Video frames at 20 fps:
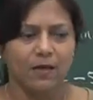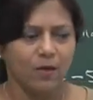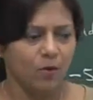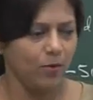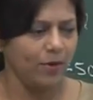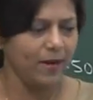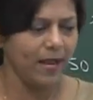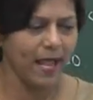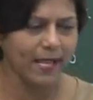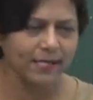
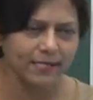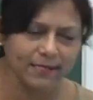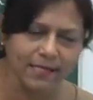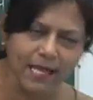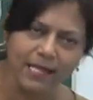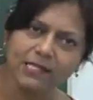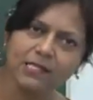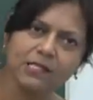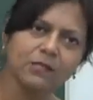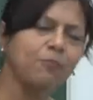When x
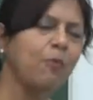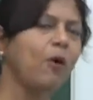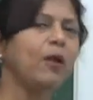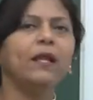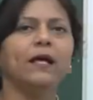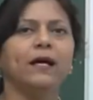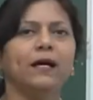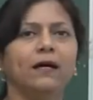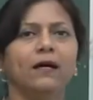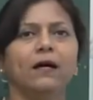gets
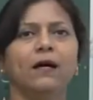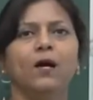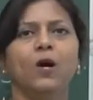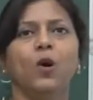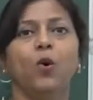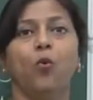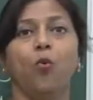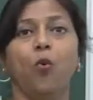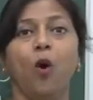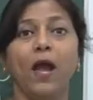smaller,
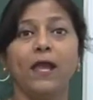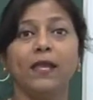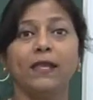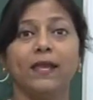y